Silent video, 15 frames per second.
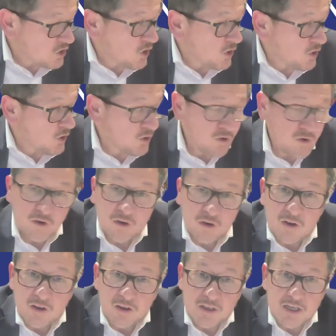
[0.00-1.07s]
turned
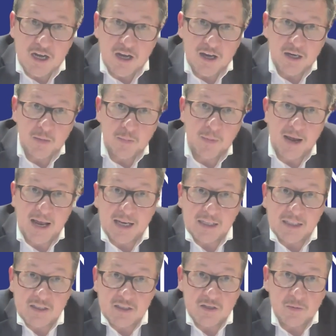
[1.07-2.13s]
the tide
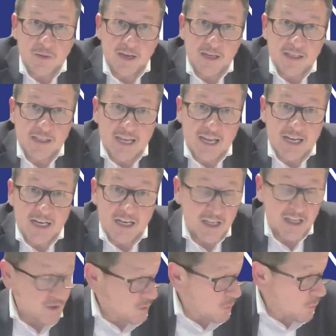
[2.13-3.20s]
back to some extent
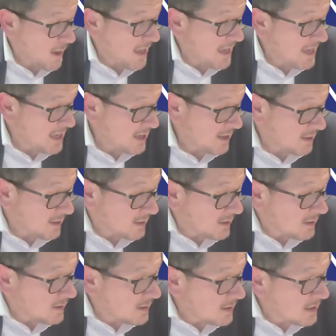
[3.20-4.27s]
the other way.
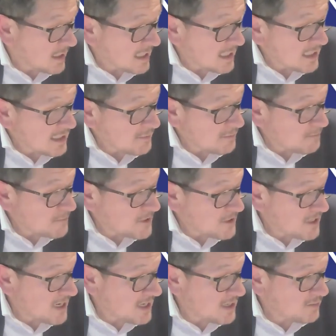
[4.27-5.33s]

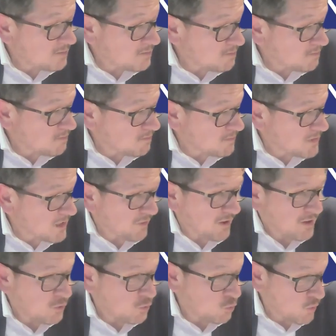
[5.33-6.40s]
Said
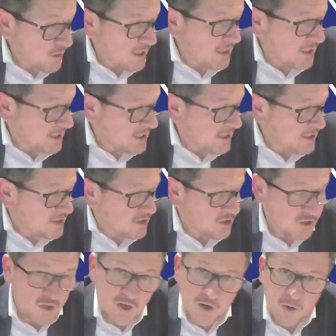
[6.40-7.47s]
defendant really needs
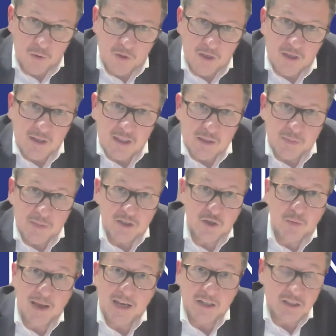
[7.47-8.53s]
to show that there's been
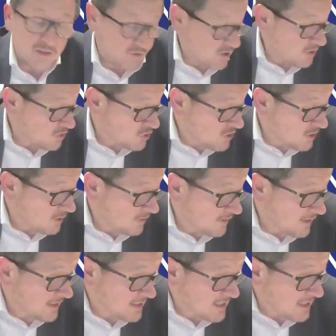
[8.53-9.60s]
some active control of
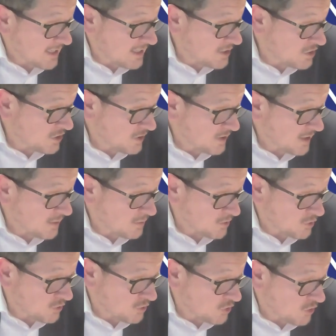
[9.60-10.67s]
the litigation. That
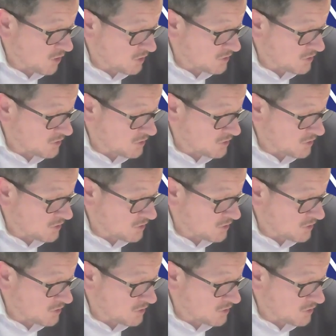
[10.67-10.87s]
was Judge